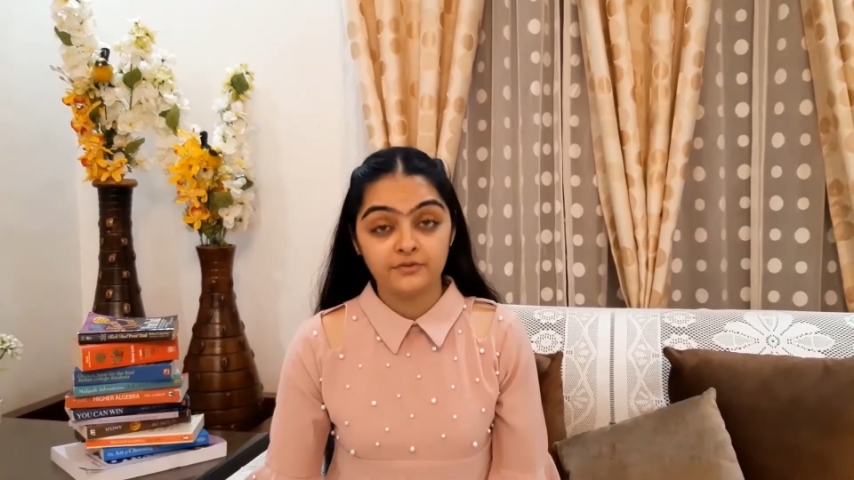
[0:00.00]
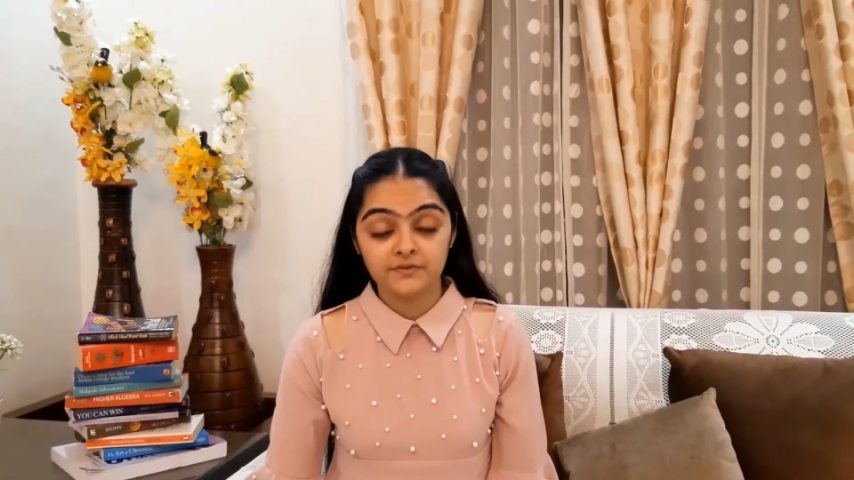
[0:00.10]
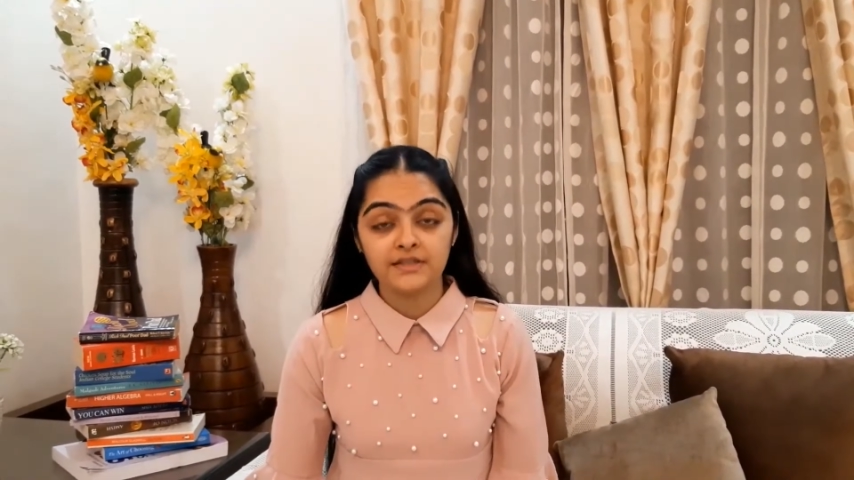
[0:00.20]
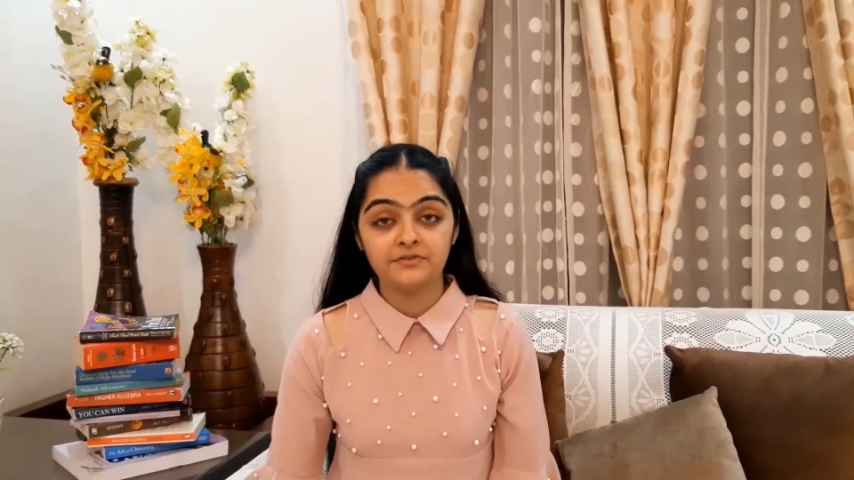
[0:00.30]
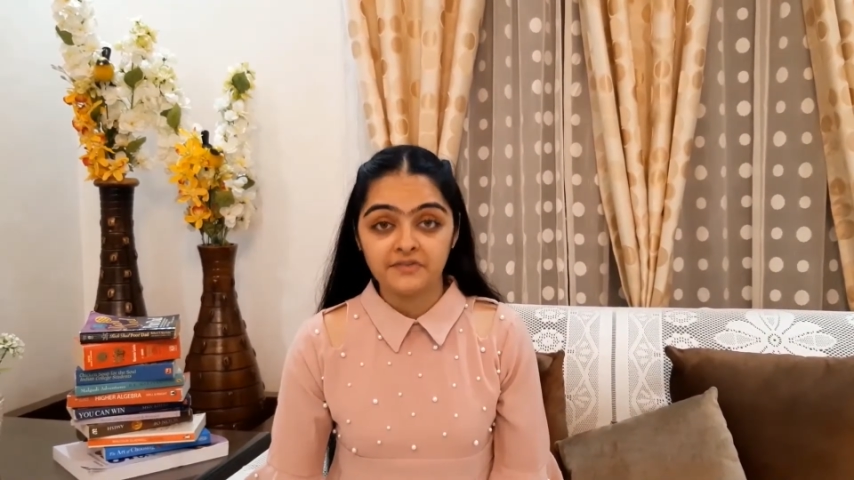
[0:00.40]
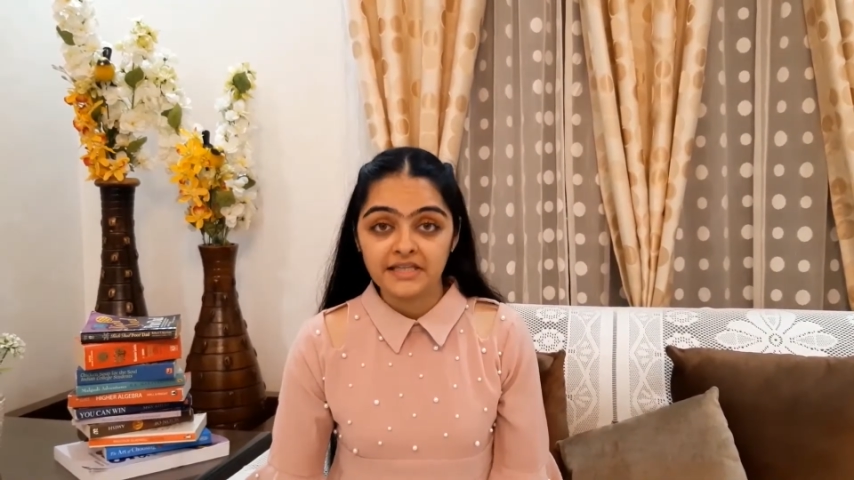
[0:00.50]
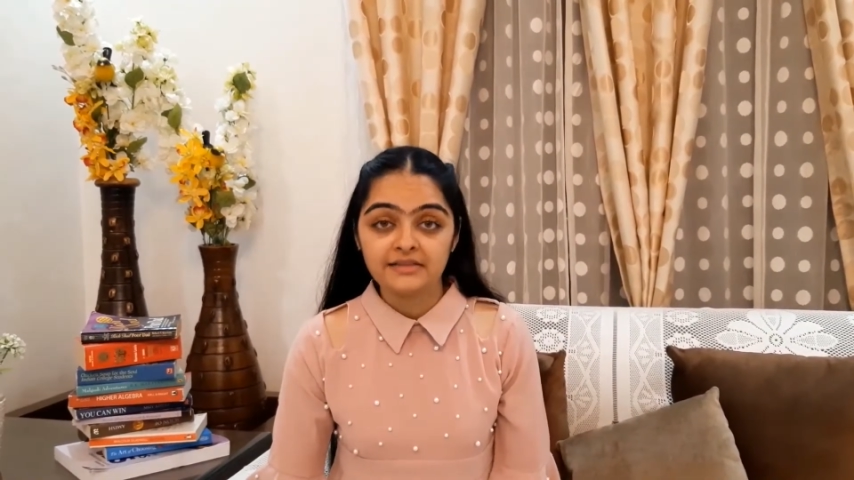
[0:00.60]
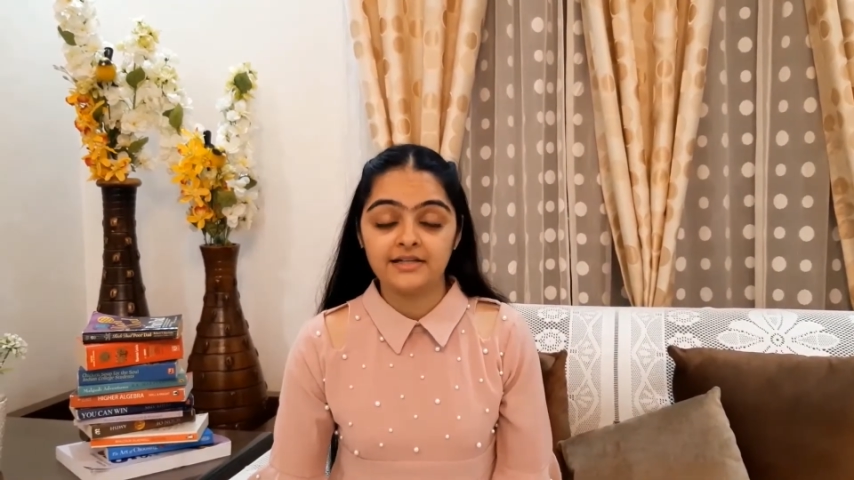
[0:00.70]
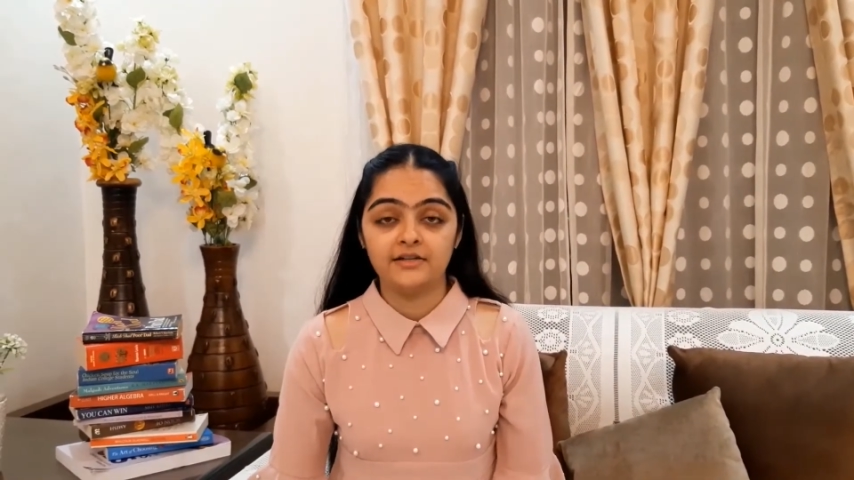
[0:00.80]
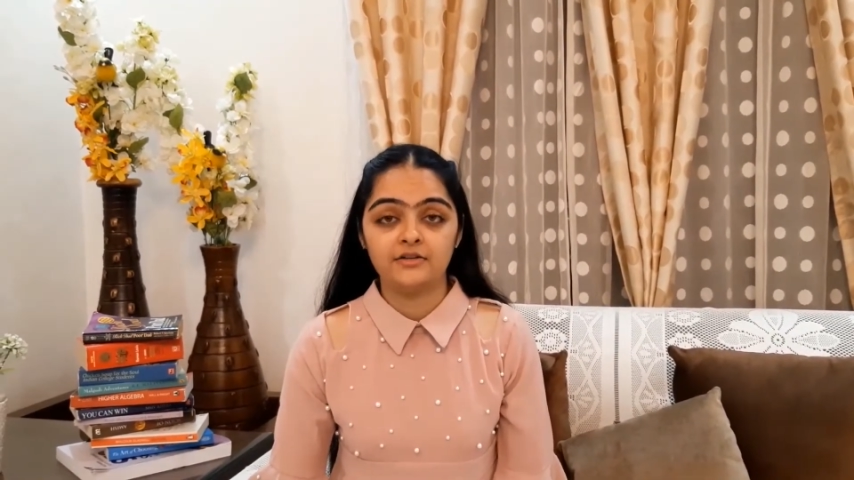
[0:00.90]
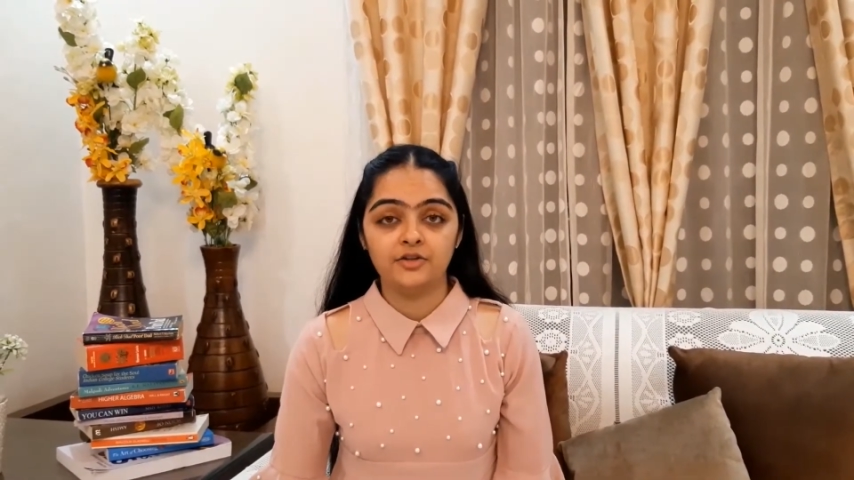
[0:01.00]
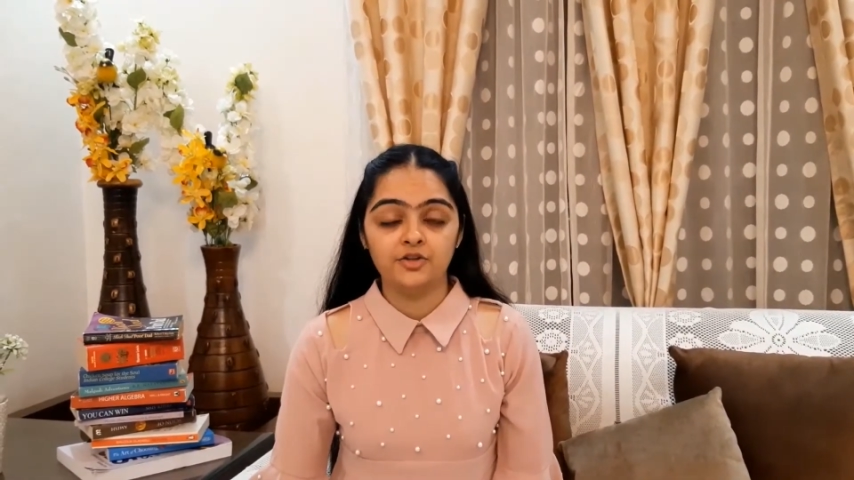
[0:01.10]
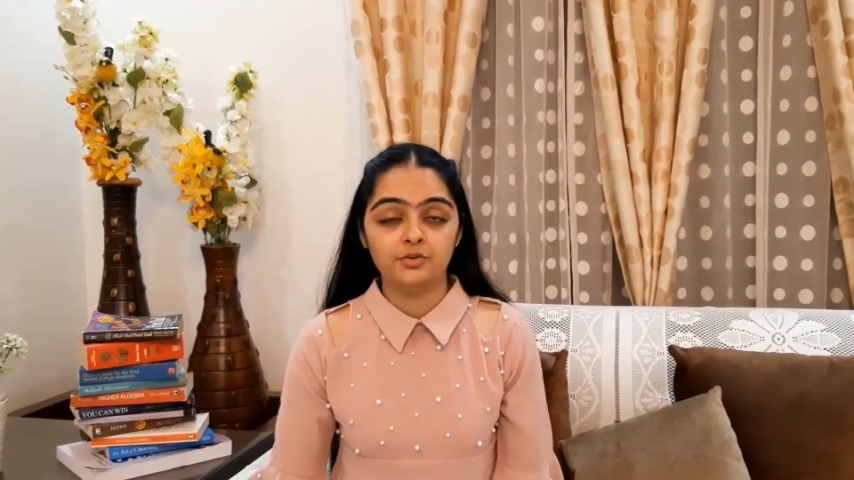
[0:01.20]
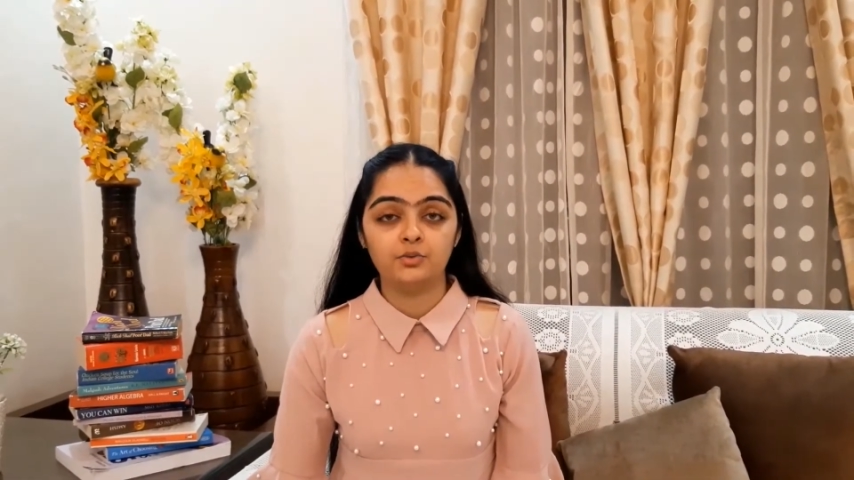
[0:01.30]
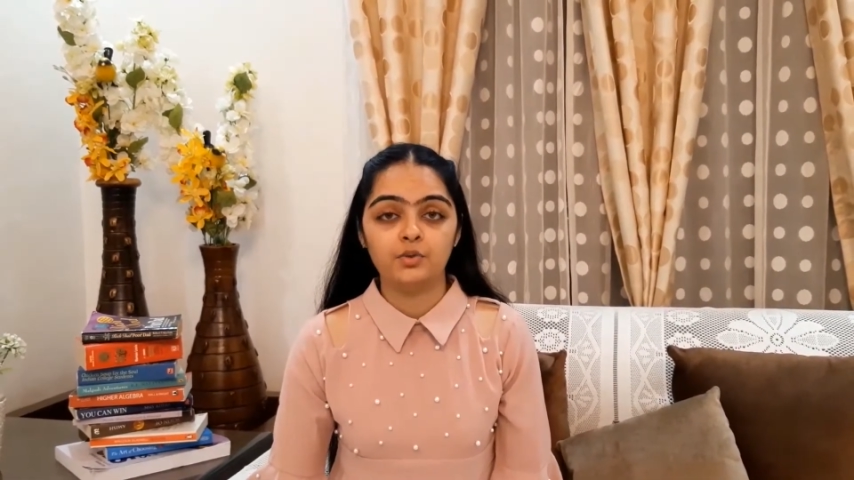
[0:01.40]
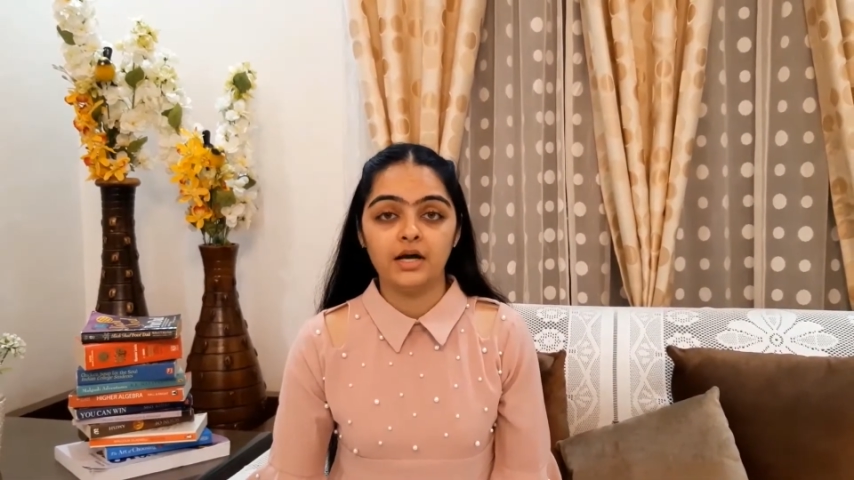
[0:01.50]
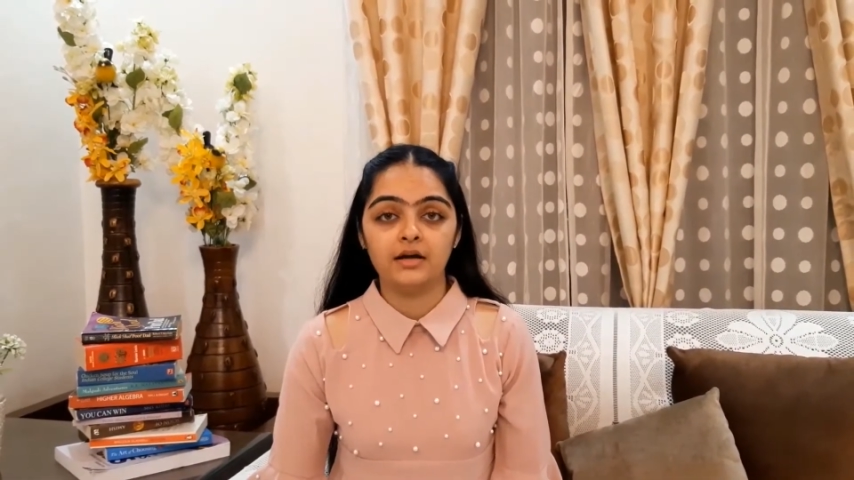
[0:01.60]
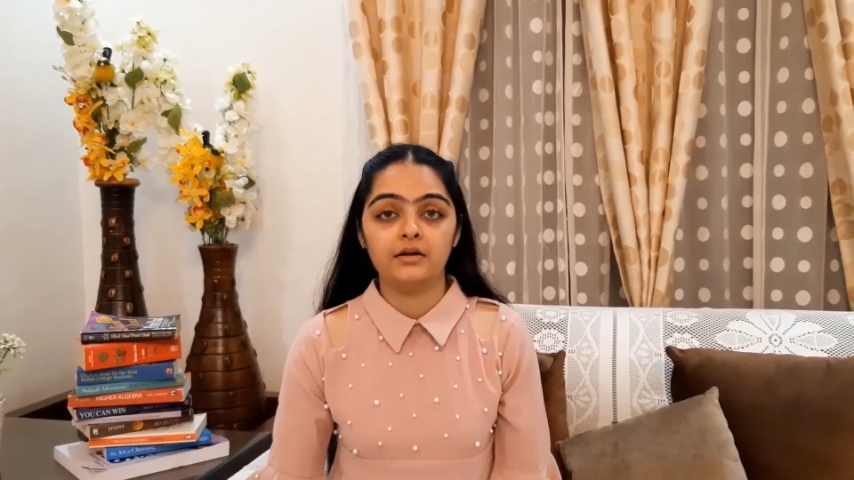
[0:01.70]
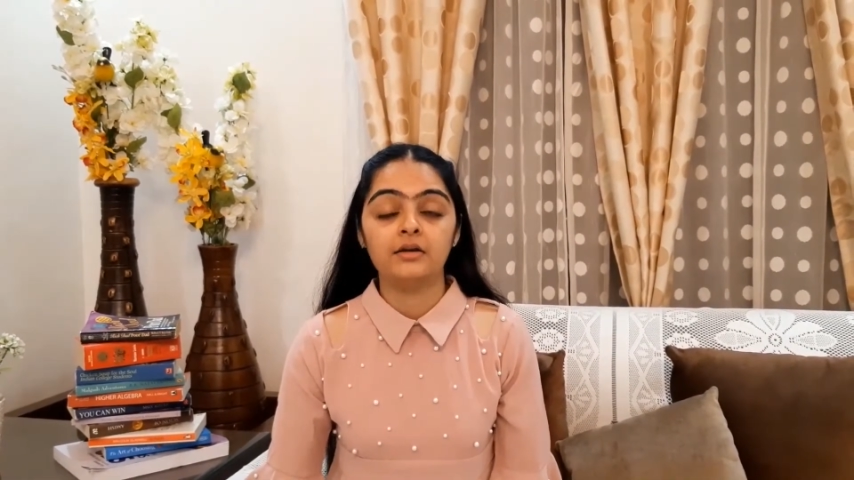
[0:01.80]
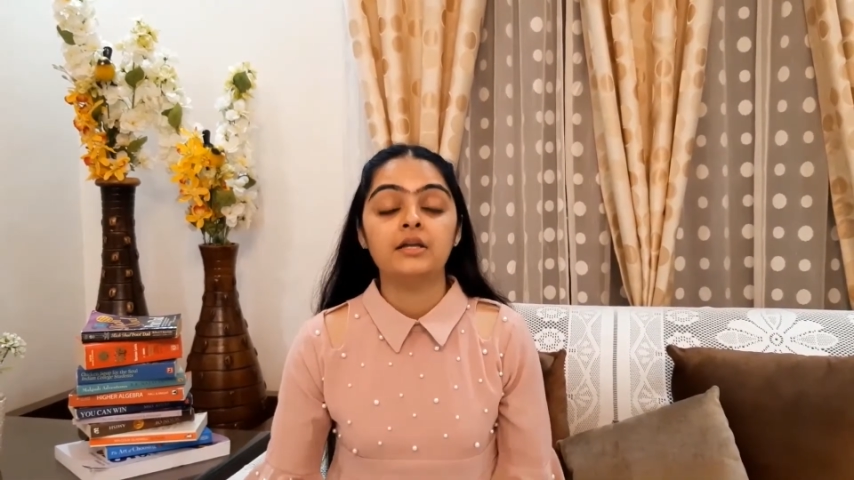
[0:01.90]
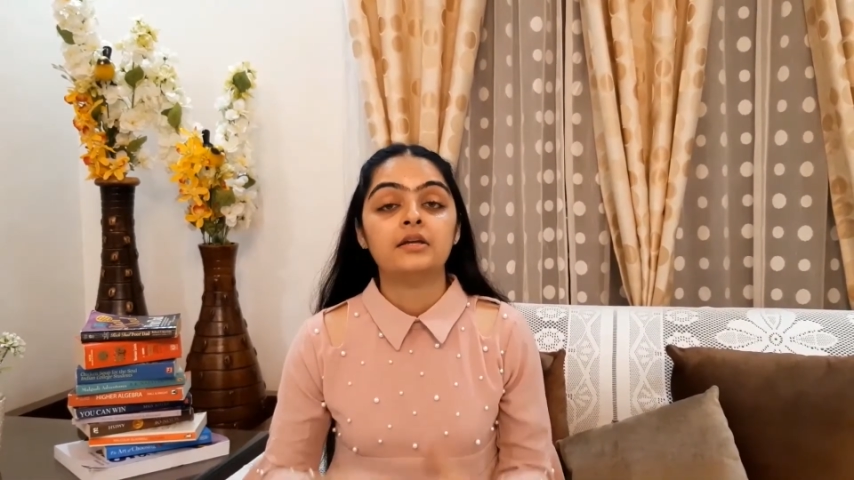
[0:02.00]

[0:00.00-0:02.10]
they feel that you are